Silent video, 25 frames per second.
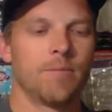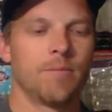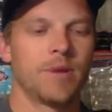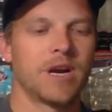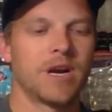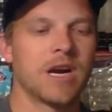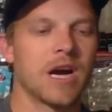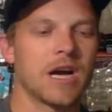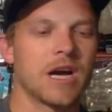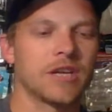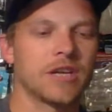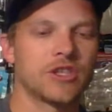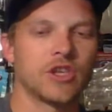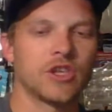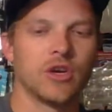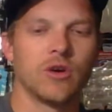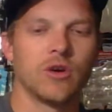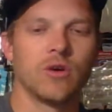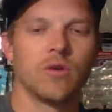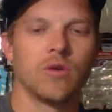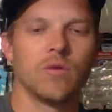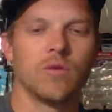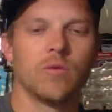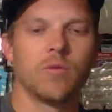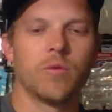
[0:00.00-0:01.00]

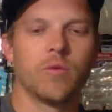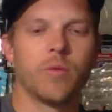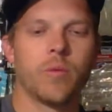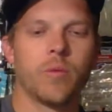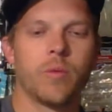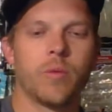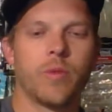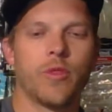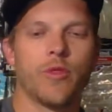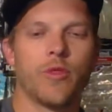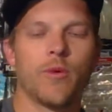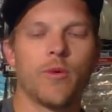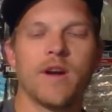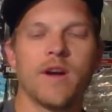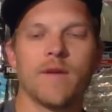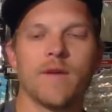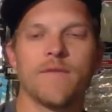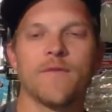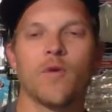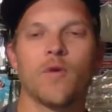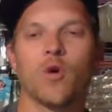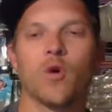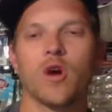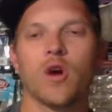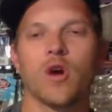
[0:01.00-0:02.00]
Picasso three or
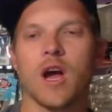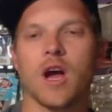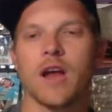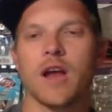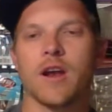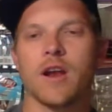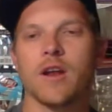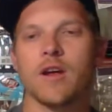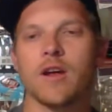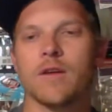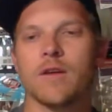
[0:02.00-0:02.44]
four aught.